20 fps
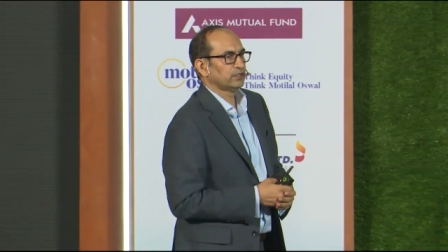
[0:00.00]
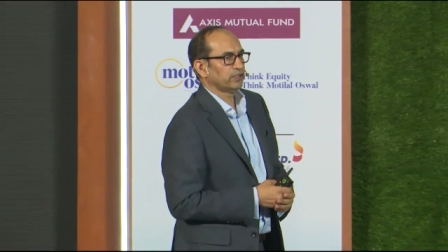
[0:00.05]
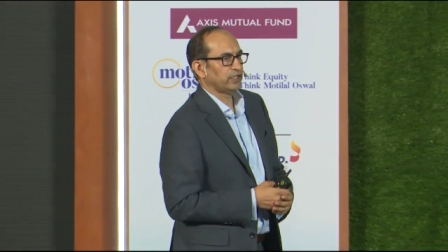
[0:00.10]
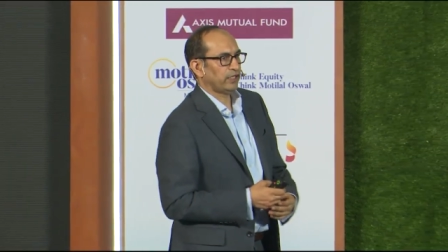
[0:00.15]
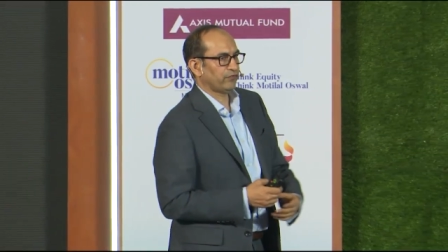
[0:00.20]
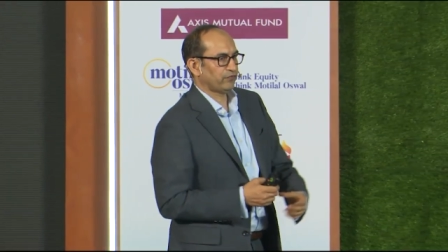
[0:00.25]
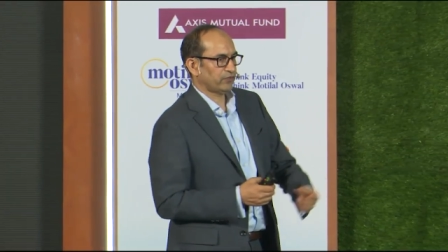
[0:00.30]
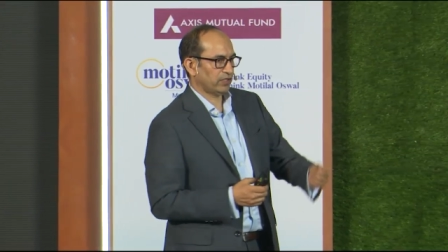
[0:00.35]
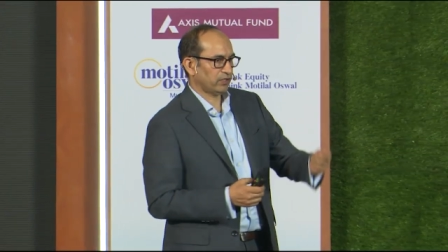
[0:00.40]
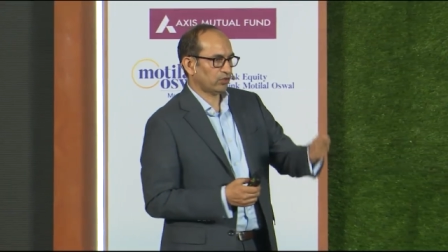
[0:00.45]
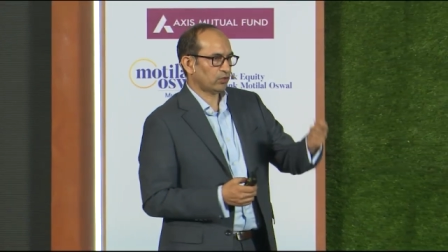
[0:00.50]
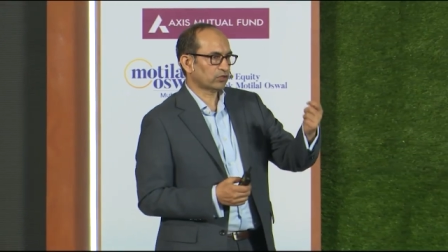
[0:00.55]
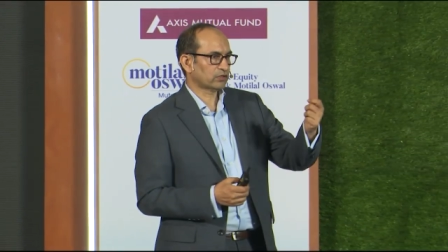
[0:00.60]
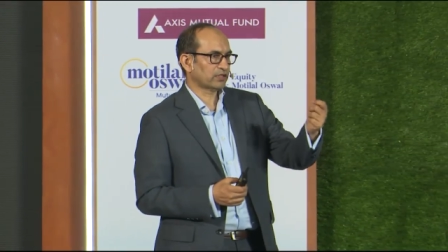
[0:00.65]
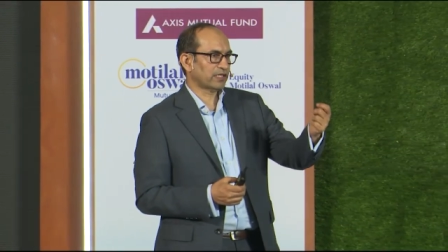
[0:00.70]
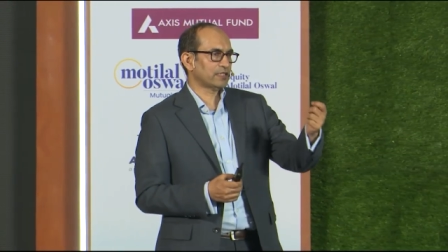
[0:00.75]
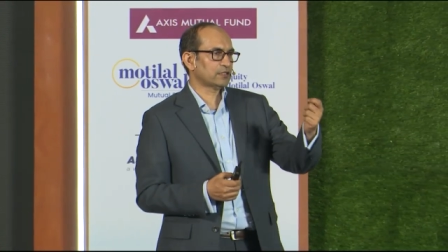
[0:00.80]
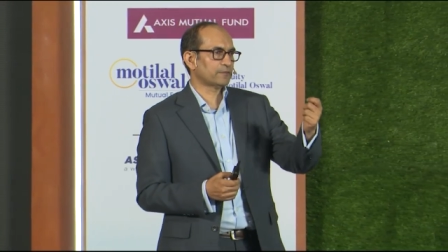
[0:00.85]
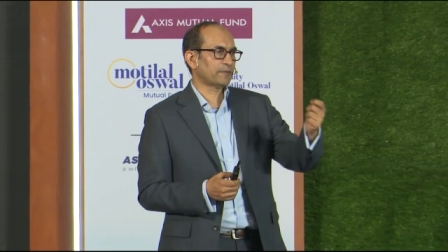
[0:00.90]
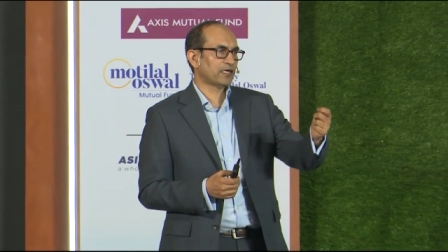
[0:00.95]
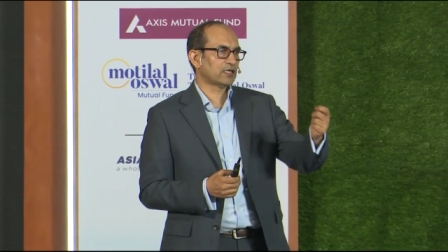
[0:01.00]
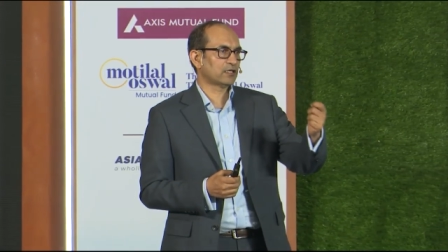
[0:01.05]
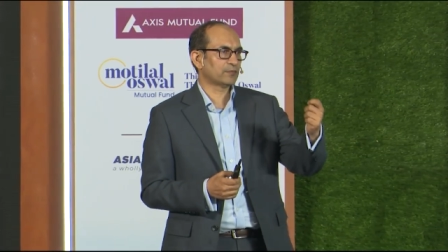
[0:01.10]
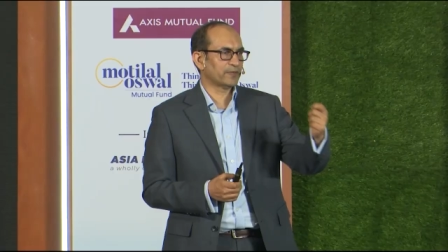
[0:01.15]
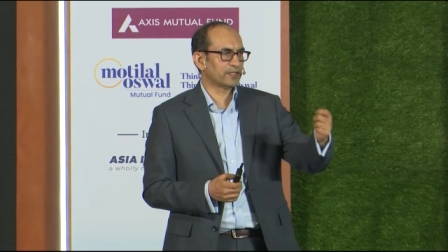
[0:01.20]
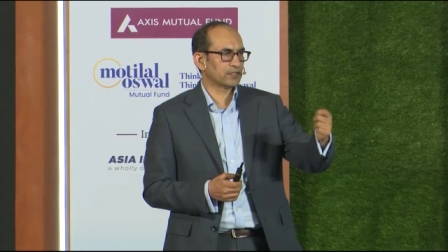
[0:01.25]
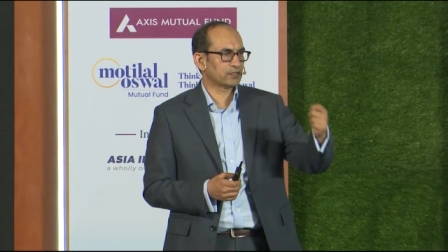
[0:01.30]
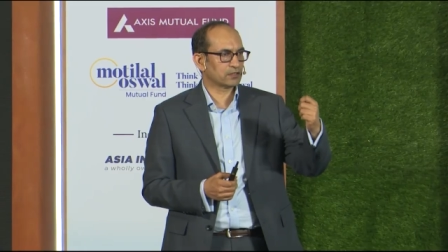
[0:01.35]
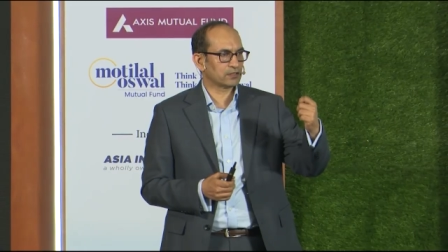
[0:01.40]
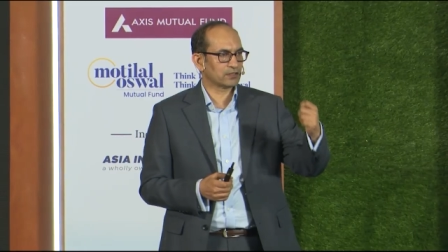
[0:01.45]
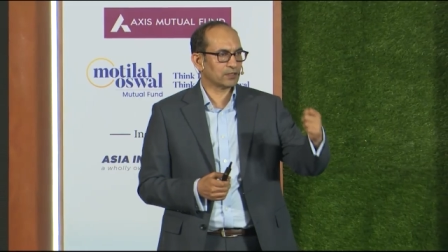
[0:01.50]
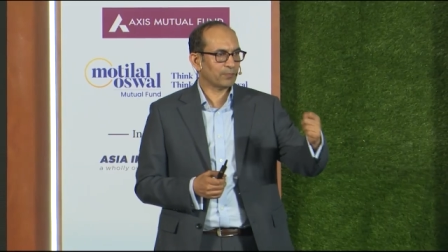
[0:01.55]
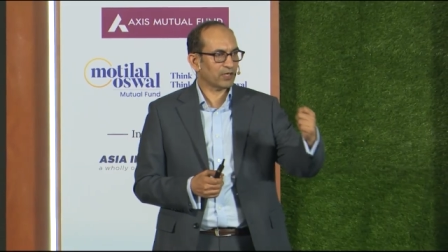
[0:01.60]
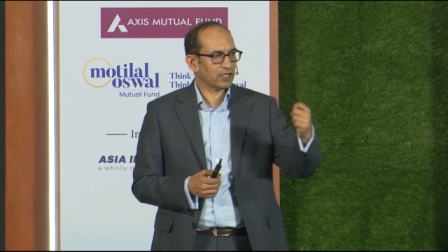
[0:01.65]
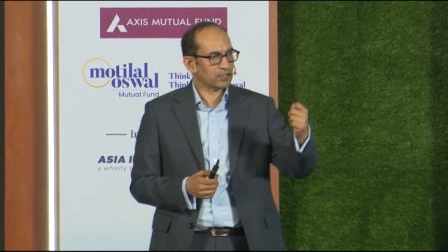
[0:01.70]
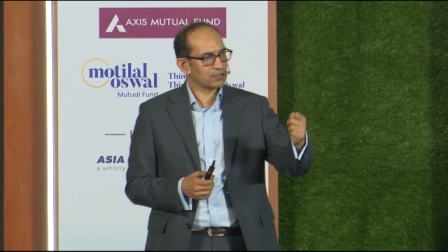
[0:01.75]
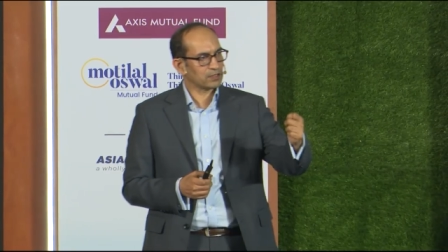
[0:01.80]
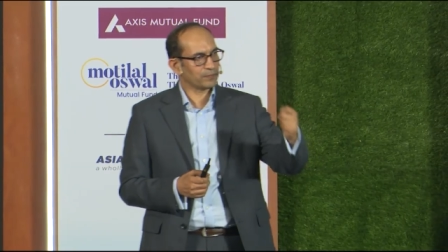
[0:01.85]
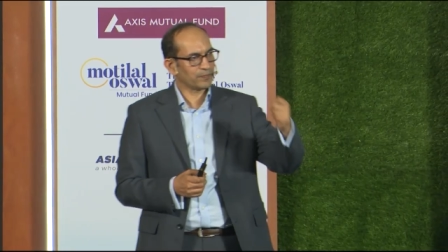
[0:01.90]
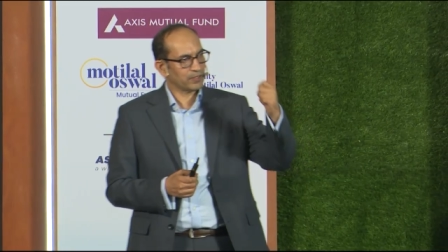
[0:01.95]
If the authorized
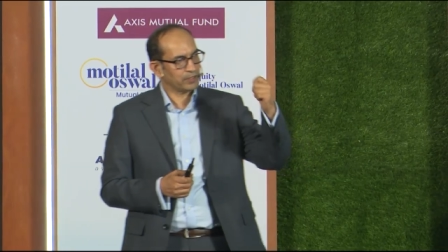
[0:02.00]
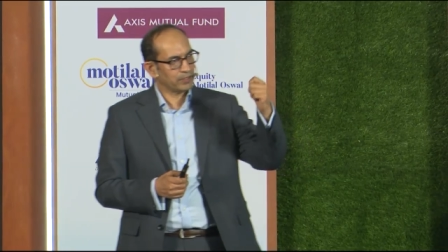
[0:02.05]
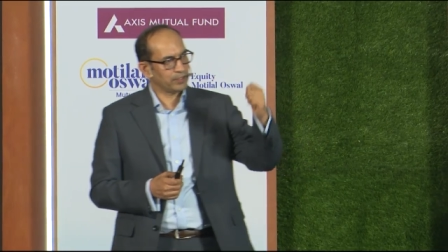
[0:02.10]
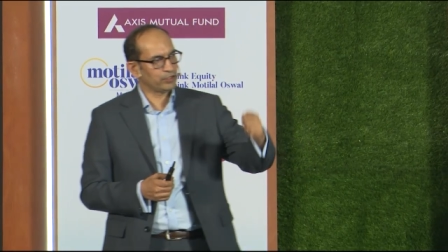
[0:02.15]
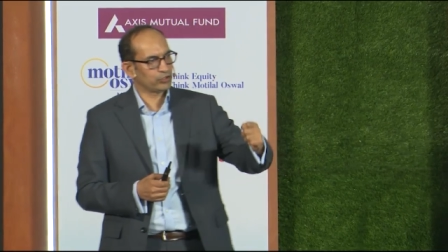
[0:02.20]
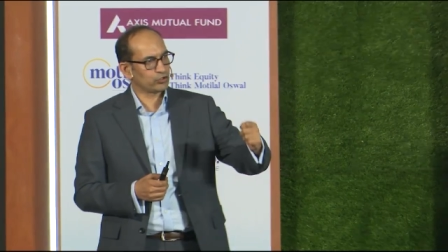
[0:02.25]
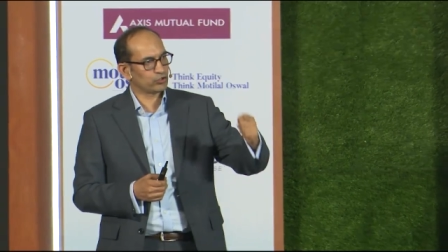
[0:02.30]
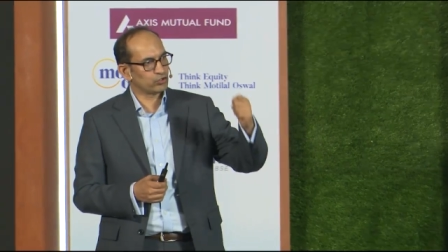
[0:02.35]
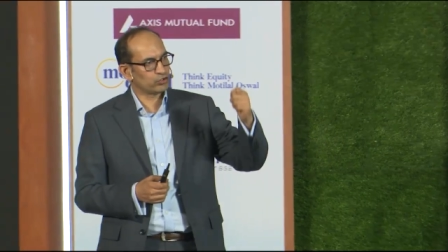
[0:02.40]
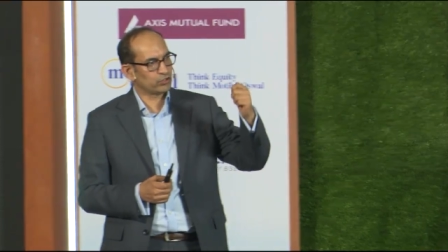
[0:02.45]
participant needs to